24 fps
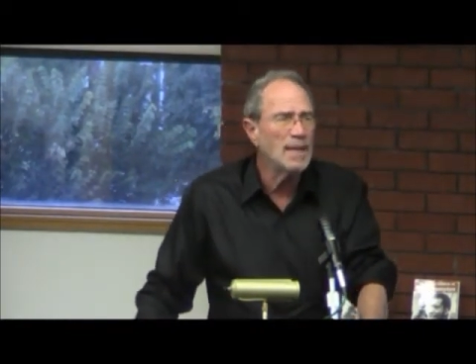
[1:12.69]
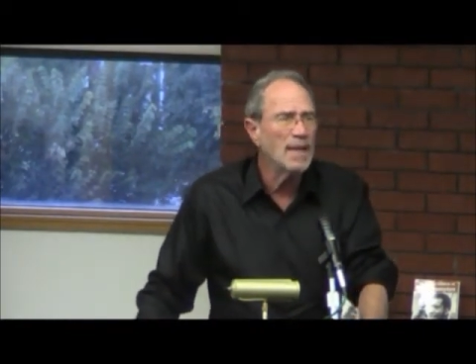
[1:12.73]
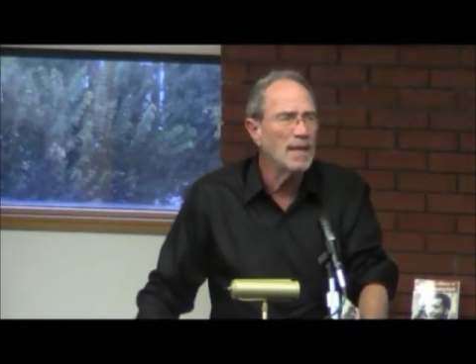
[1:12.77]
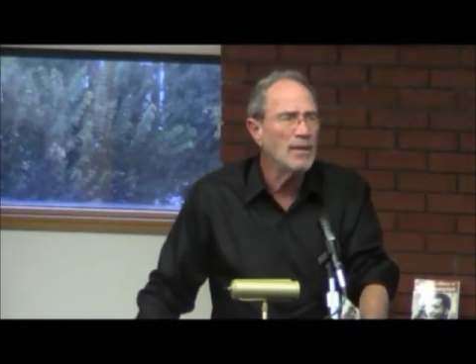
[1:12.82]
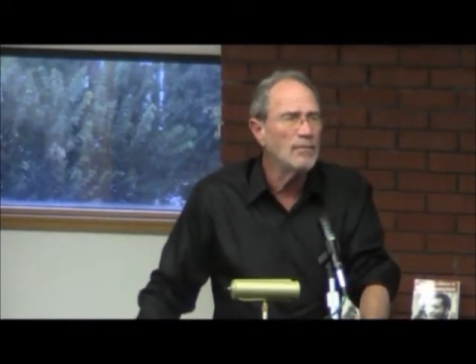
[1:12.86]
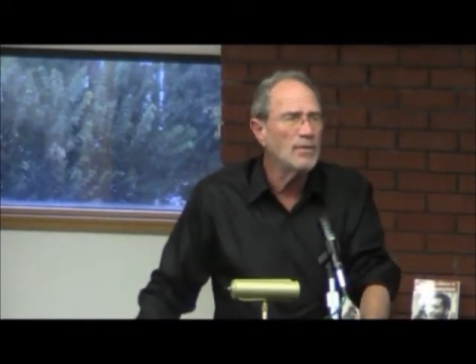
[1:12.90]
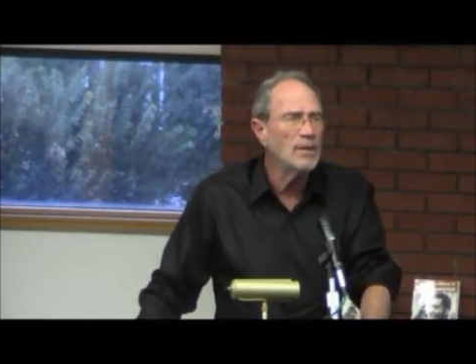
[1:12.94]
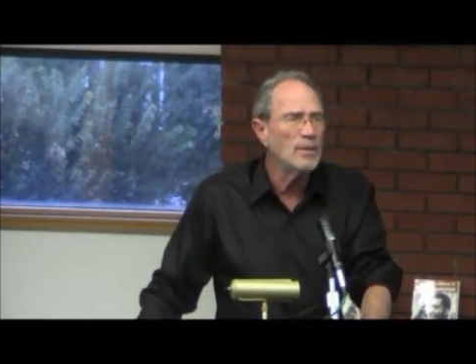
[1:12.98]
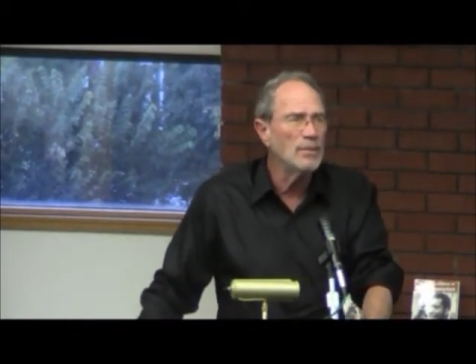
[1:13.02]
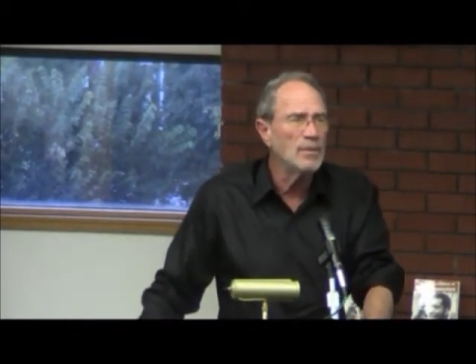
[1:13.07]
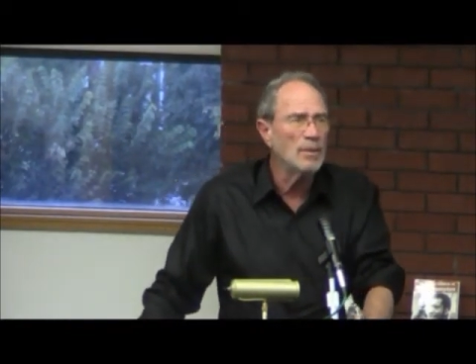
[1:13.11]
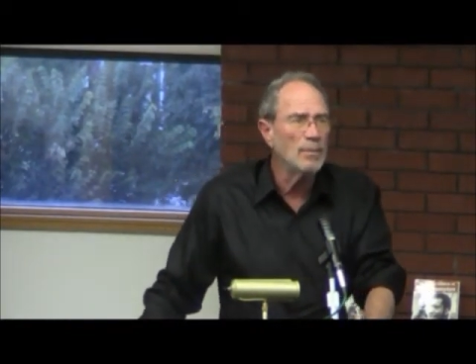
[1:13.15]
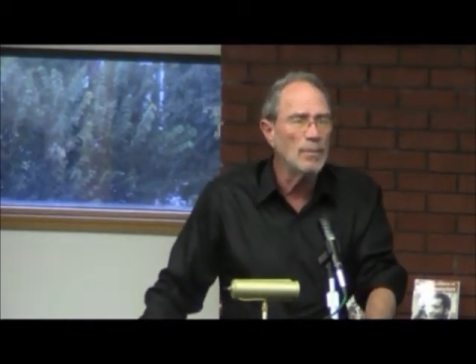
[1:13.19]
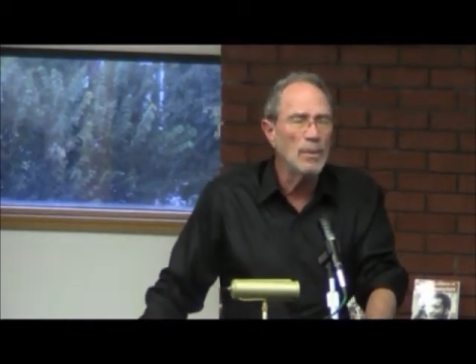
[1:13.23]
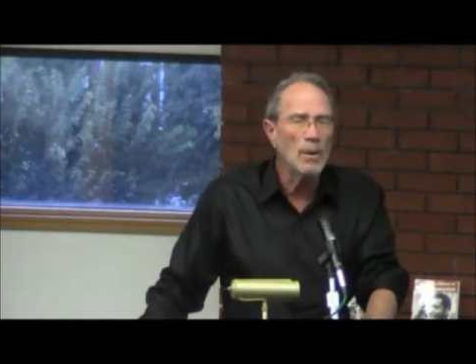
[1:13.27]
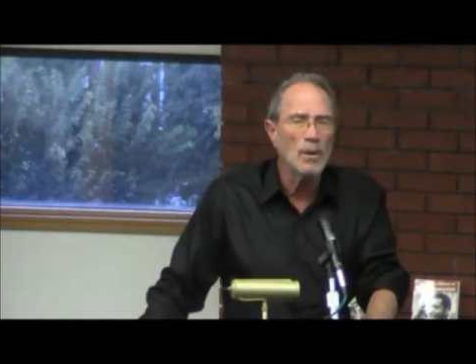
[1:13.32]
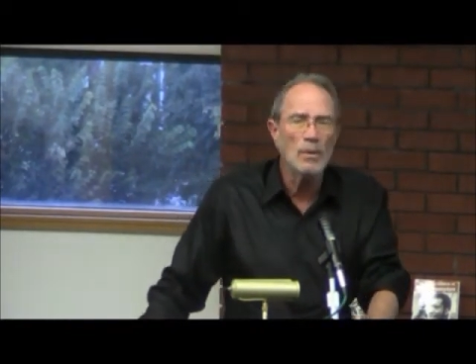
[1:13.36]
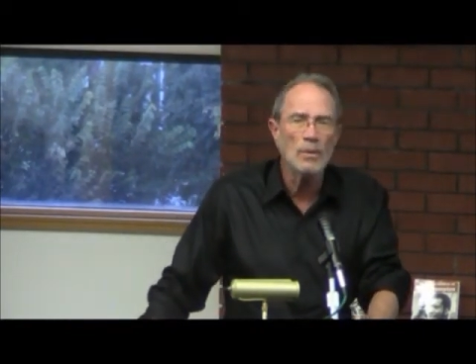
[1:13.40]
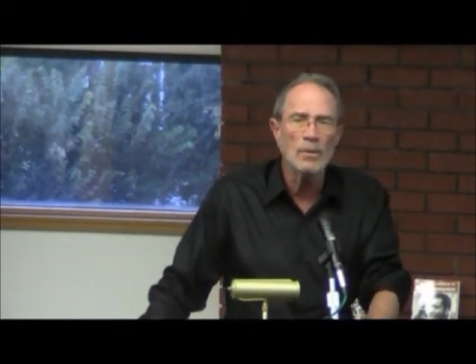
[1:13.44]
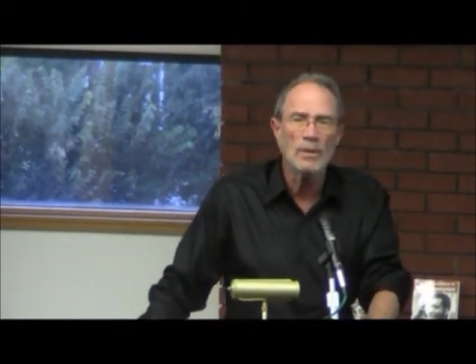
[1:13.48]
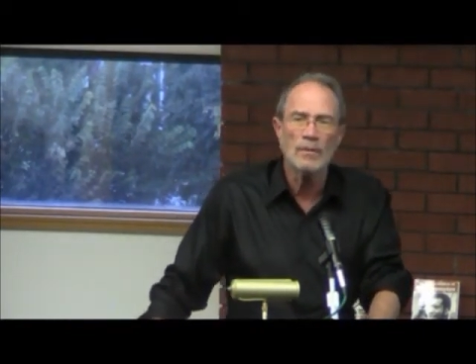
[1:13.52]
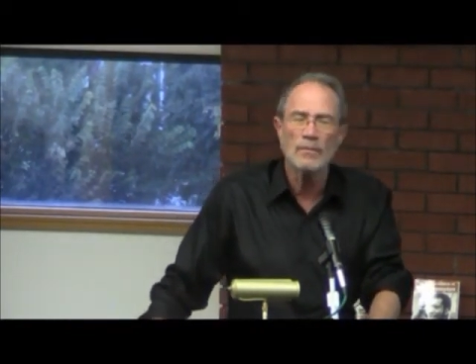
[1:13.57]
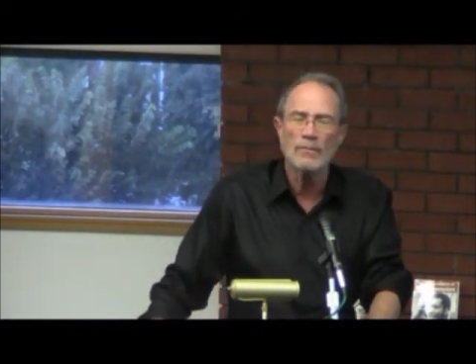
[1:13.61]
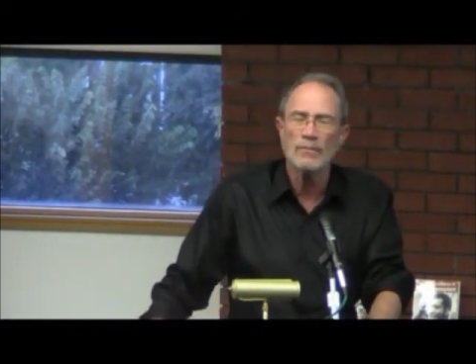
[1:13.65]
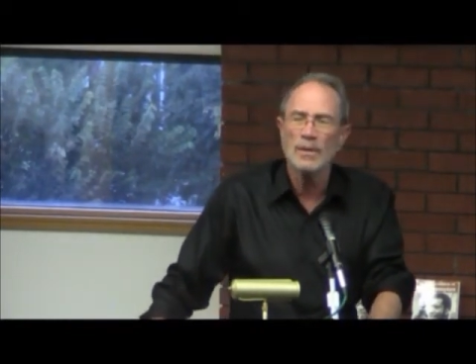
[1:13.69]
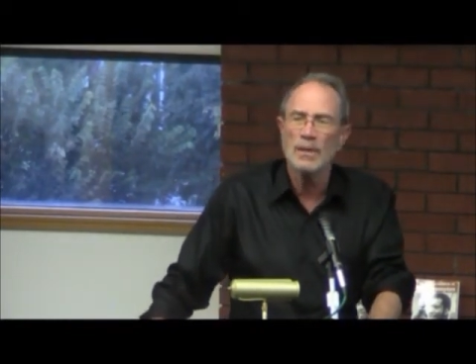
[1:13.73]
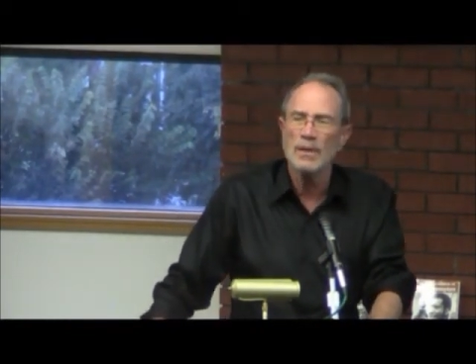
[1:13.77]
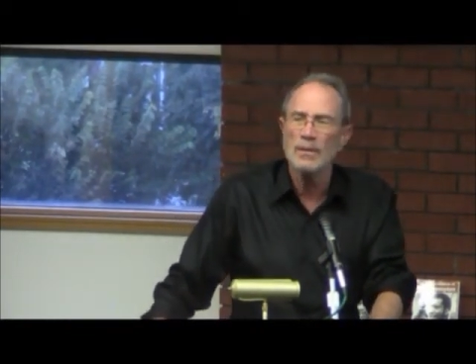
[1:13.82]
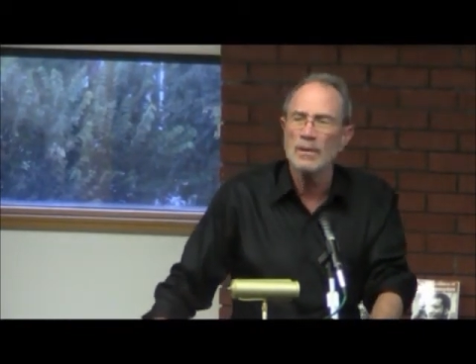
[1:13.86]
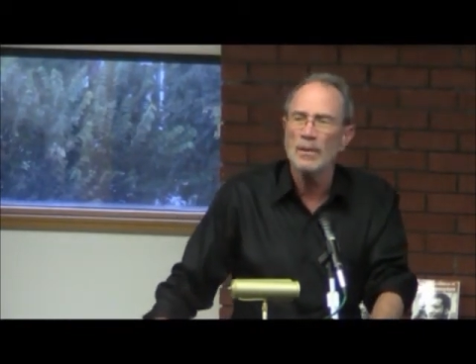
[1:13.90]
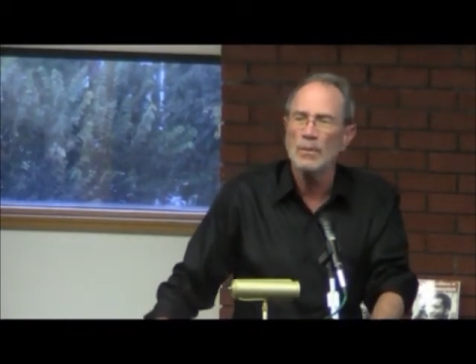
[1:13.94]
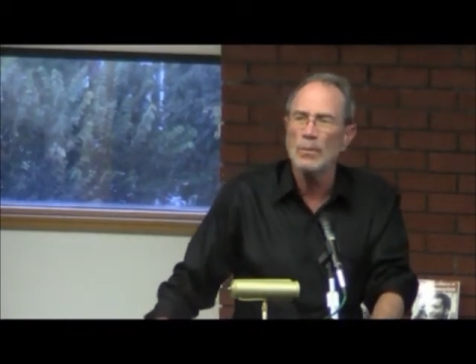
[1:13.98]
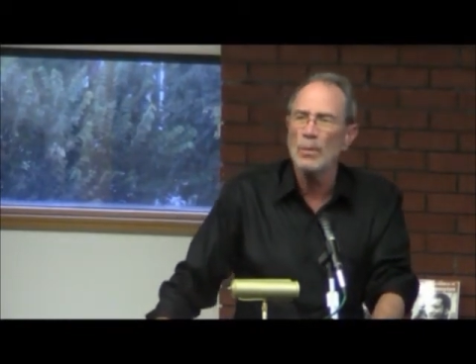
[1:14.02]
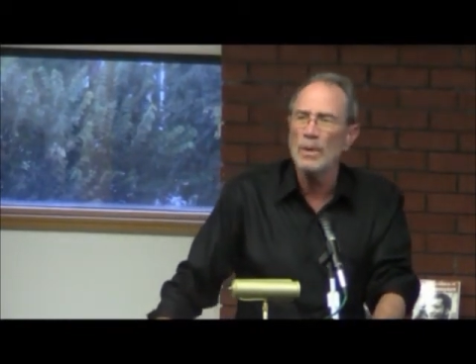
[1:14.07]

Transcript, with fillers: gave the, the motive, the, the,